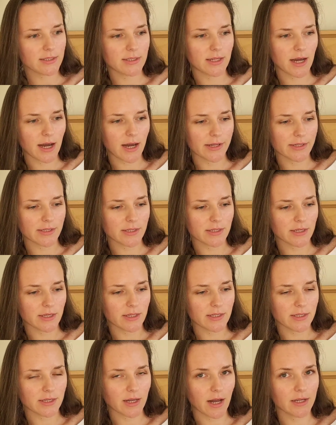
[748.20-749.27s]
that
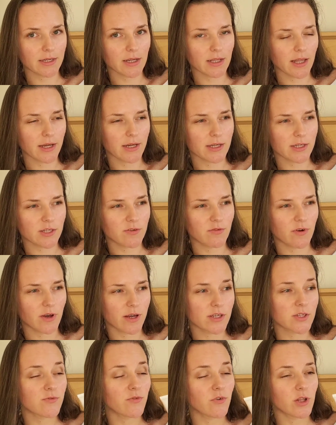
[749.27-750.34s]
it's kind of like
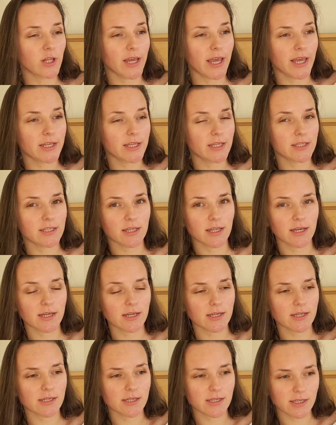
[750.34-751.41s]
exfoliating
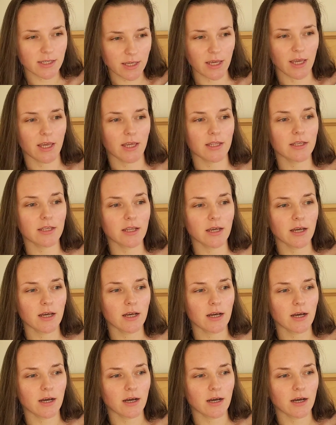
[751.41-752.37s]
the skin.